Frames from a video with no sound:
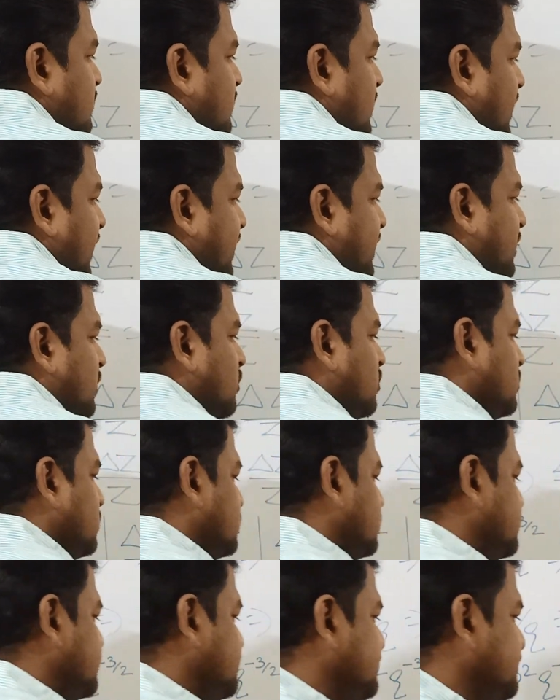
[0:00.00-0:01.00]
by q,
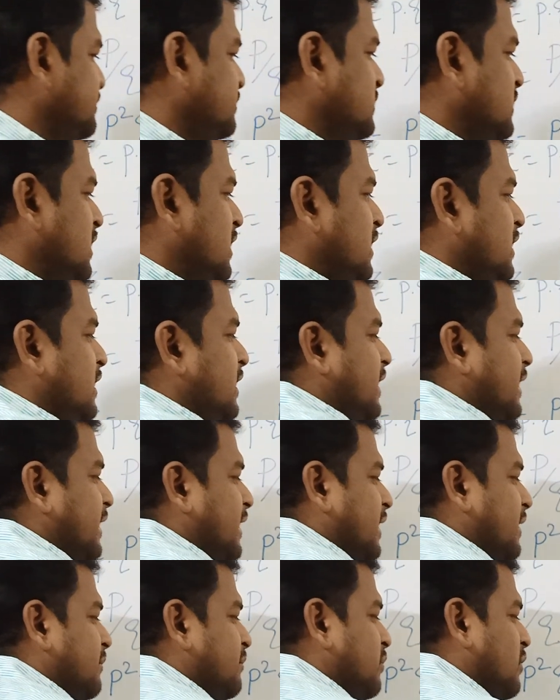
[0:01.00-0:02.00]

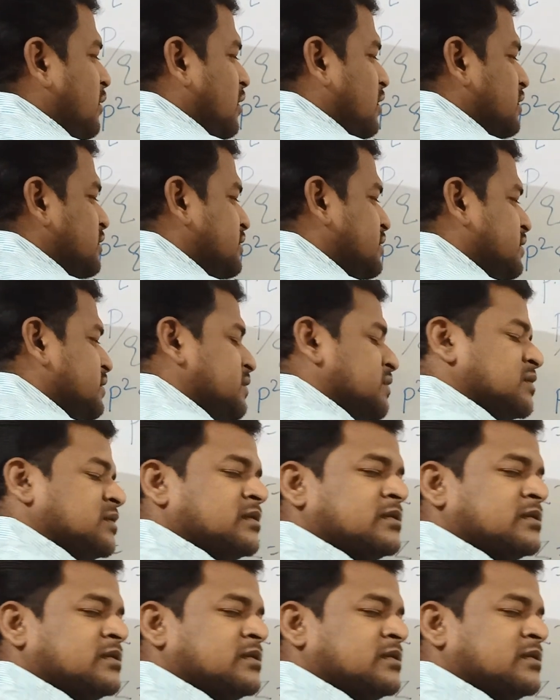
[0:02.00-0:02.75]
again plus